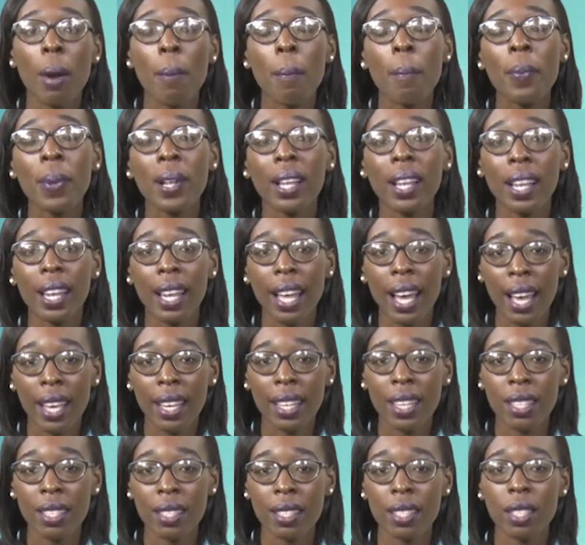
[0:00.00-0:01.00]
apply
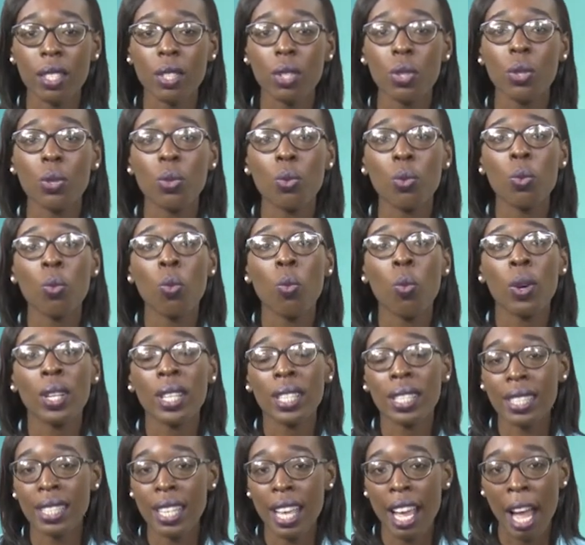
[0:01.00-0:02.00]
it to what
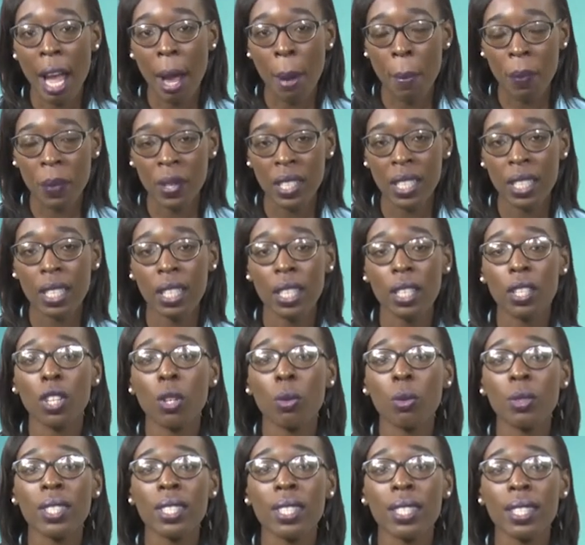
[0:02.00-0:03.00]
is happening in
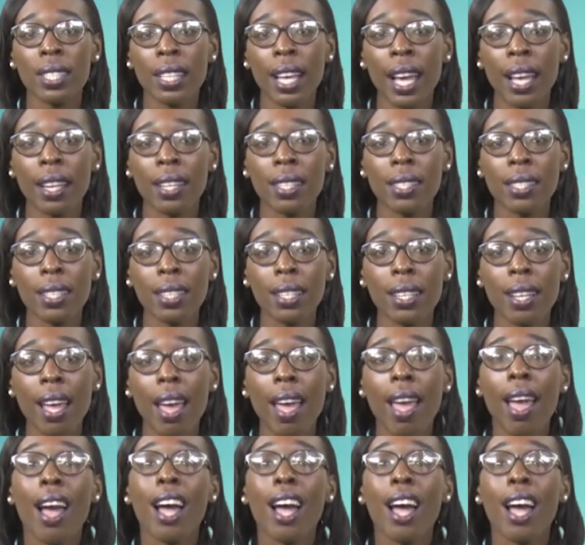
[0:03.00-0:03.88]
our society